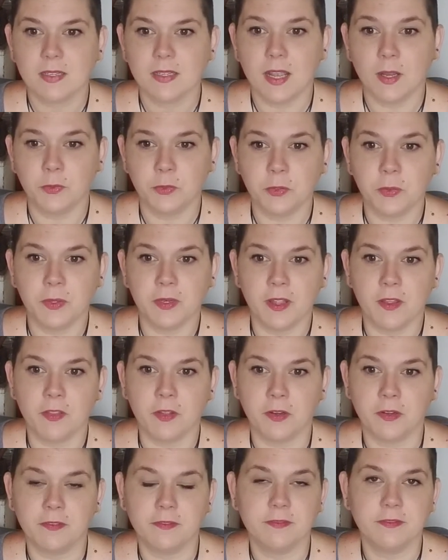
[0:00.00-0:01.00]
do
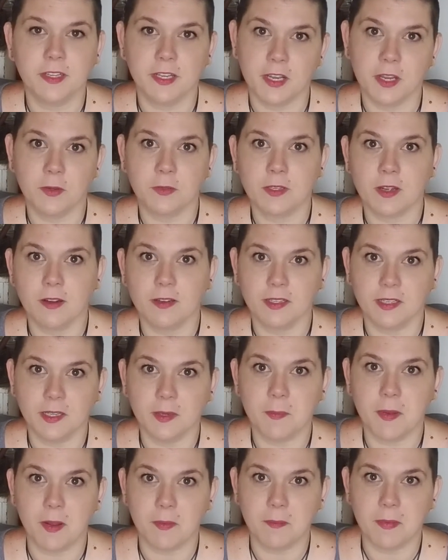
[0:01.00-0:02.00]
another video talking
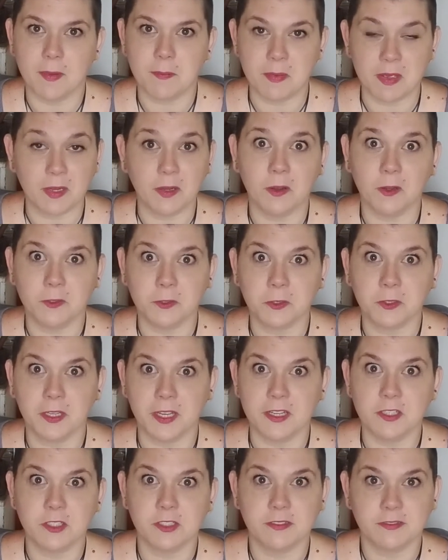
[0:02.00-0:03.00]
about my big
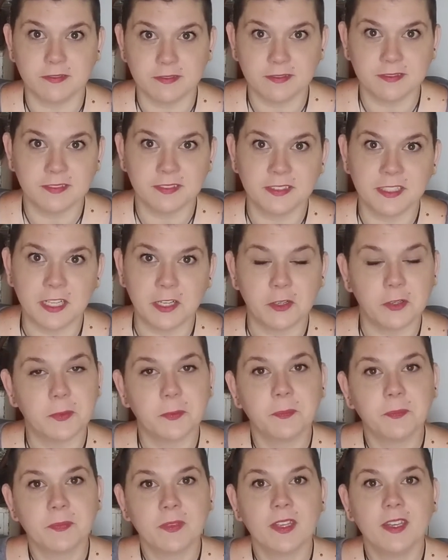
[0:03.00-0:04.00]
altercation later,
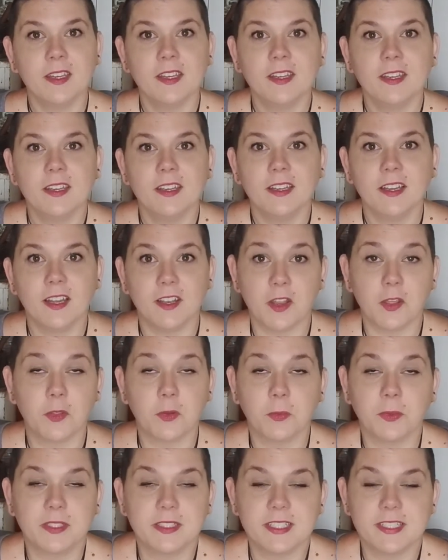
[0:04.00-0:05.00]
another
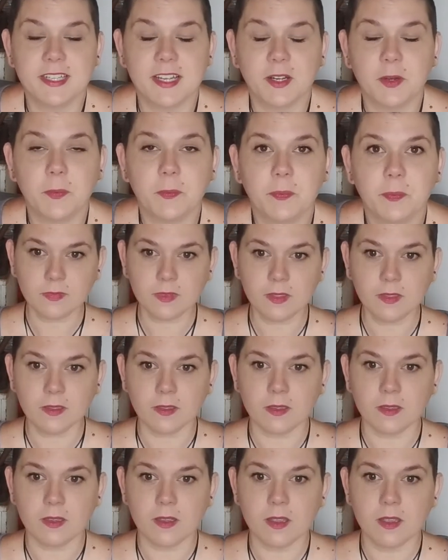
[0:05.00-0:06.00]
witchy tale.
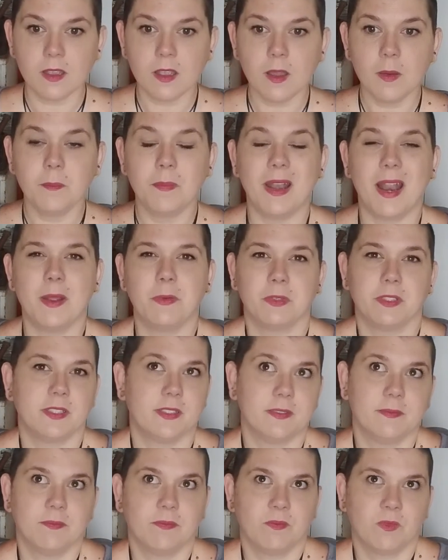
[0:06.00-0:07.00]
But I
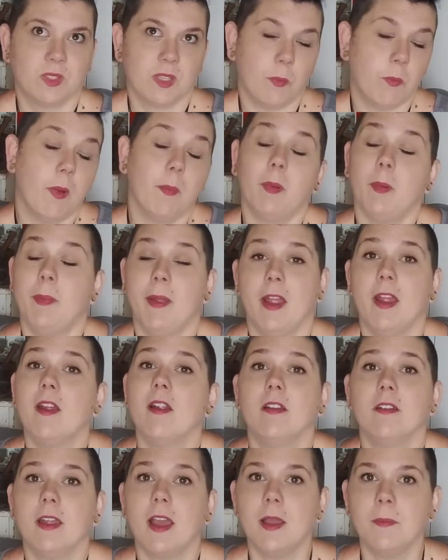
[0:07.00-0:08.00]
was somewhat
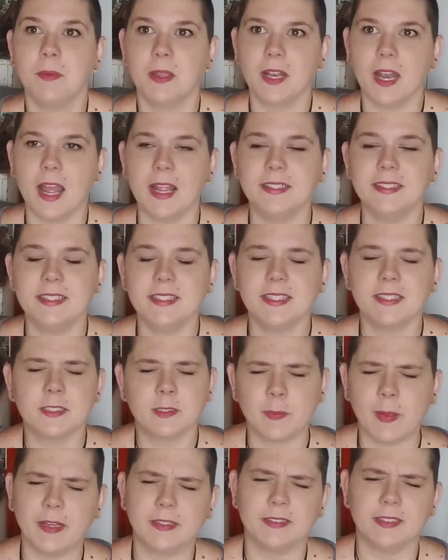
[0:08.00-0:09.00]
prepared. I mean, I didn't
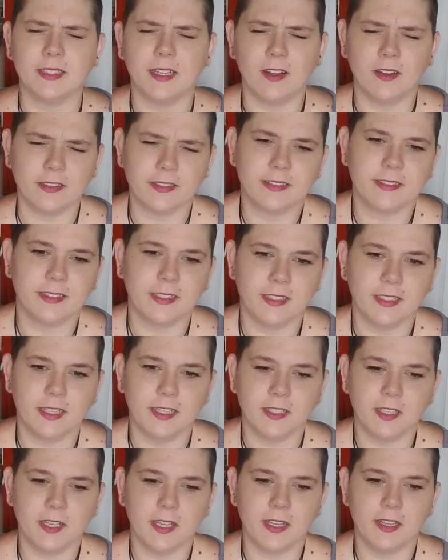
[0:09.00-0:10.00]
expect it, honestly.
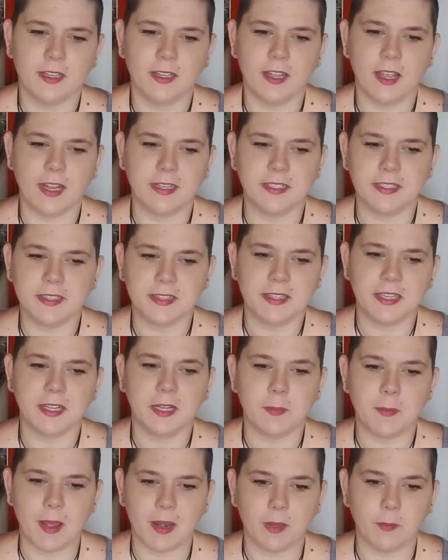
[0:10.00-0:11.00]
I didn't think
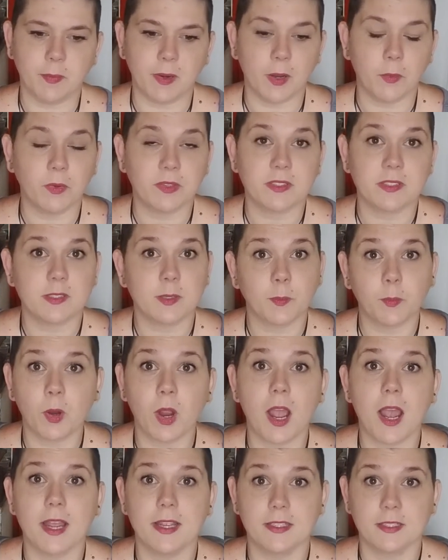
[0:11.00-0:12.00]
about it, but I wasn't
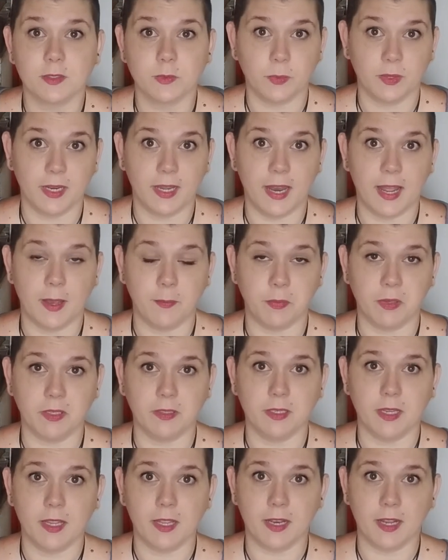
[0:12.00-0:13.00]
surprised when it
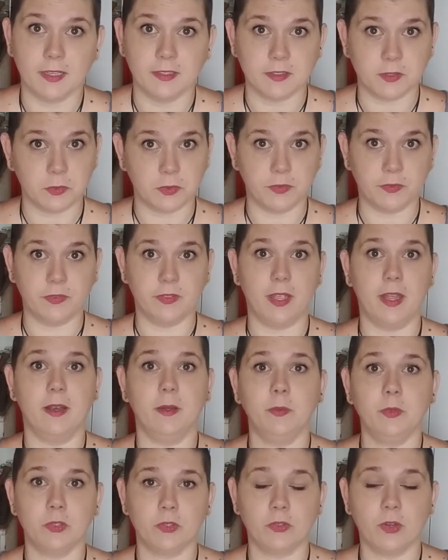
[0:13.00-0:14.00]
happened. And I sort of sat
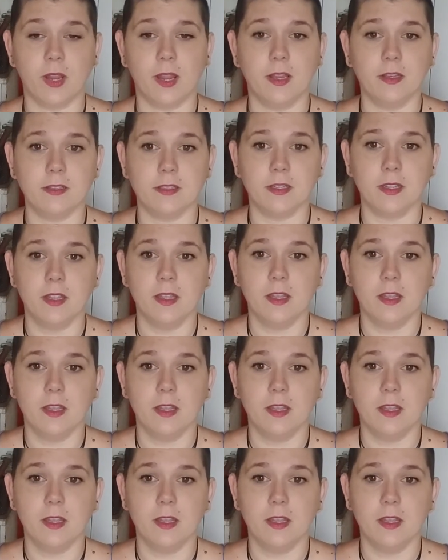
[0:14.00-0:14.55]
up straight,